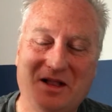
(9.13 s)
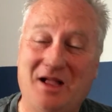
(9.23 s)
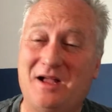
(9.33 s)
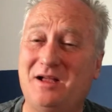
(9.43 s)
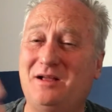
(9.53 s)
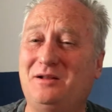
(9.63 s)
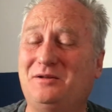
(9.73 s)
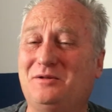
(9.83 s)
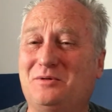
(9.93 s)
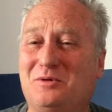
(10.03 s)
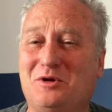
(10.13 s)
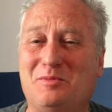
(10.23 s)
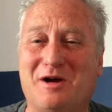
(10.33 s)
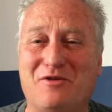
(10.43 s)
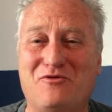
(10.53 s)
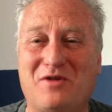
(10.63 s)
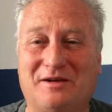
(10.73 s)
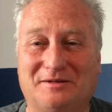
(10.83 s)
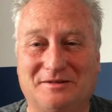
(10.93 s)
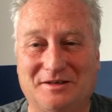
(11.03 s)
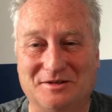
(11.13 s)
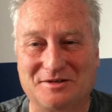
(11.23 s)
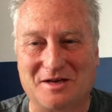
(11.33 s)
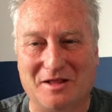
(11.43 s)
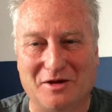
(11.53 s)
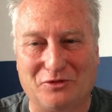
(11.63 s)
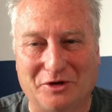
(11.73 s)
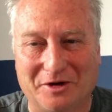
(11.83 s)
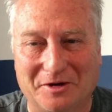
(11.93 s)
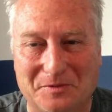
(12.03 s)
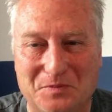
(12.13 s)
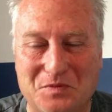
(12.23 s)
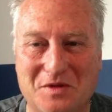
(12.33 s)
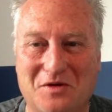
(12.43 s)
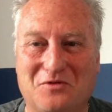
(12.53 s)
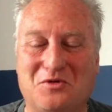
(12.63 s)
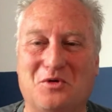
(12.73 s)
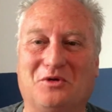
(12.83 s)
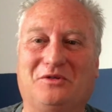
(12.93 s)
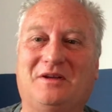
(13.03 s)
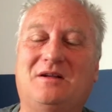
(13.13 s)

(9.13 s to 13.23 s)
and all about fun in South Africa, of course.